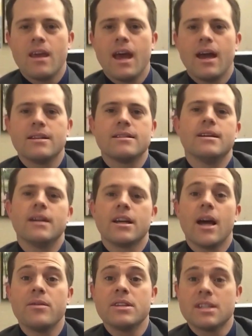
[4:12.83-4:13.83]
at
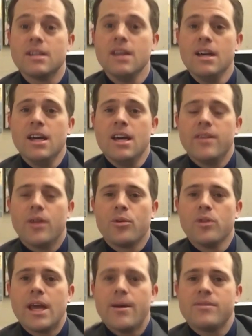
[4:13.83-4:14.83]
Covington that
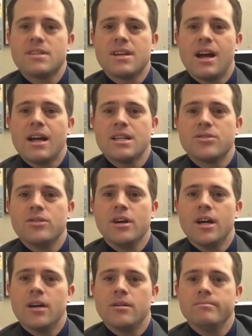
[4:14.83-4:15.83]
really emphasized
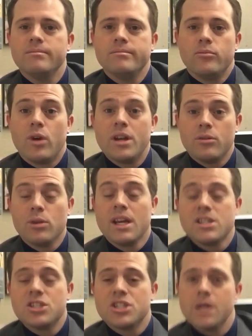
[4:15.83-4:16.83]

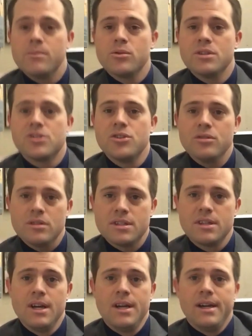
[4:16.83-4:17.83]
relationships with
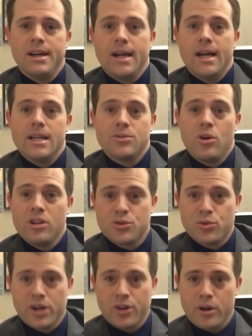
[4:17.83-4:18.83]
students, as well as
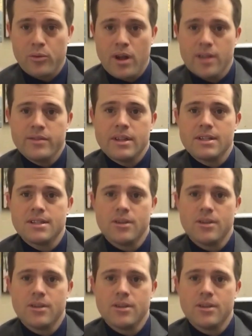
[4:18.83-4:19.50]
rigor and relevance.